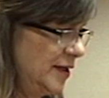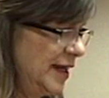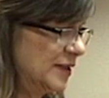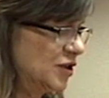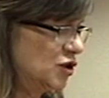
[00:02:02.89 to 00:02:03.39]

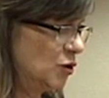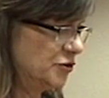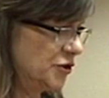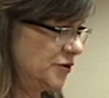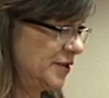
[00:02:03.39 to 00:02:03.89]
its
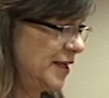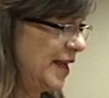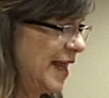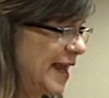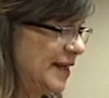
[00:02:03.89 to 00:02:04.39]
soldiers,
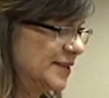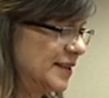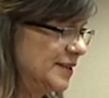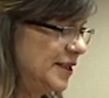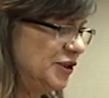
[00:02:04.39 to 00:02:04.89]
and its
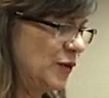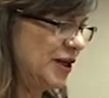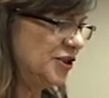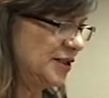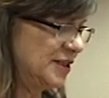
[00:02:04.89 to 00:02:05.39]

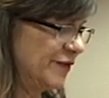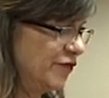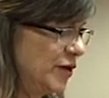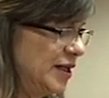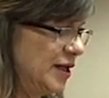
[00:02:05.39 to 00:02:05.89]
continuation as a
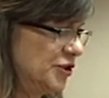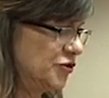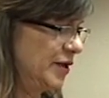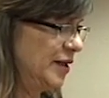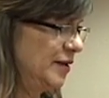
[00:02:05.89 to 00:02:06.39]
free
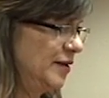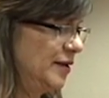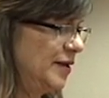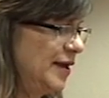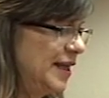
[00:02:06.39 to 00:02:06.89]
country.
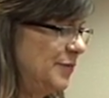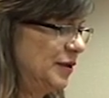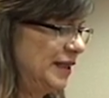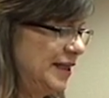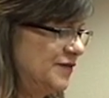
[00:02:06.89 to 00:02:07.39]
He
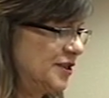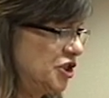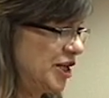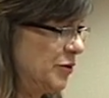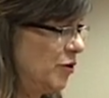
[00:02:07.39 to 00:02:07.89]
believes the
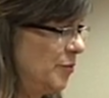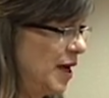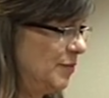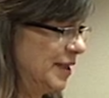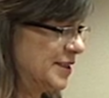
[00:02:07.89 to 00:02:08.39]
general
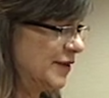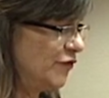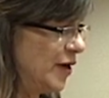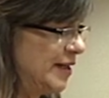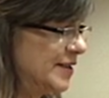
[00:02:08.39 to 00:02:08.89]
public is
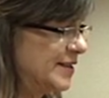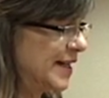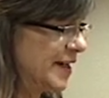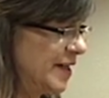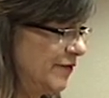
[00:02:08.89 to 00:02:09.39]
afraid to
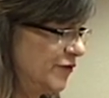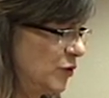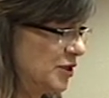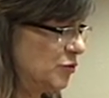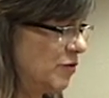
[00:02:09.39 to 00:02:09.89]
stand up
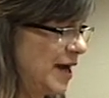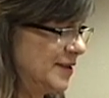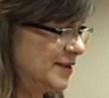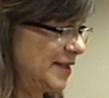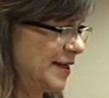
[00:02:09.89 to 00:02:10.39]
for its
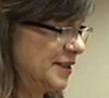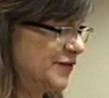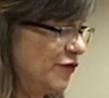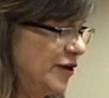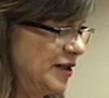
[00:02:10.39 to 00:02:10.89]
rights and its
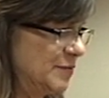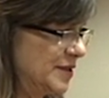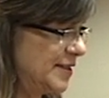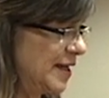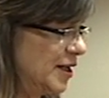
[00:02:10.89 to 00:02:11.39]
freedoms
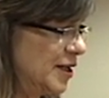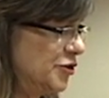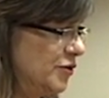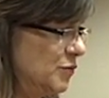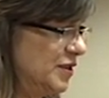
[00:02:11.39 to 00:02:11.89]
said
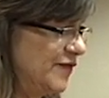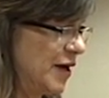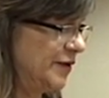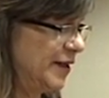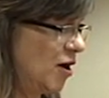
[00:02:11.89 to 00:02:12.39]
country was
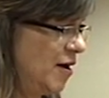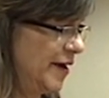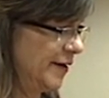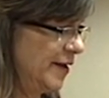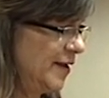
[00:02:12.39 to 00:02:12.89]
founded on,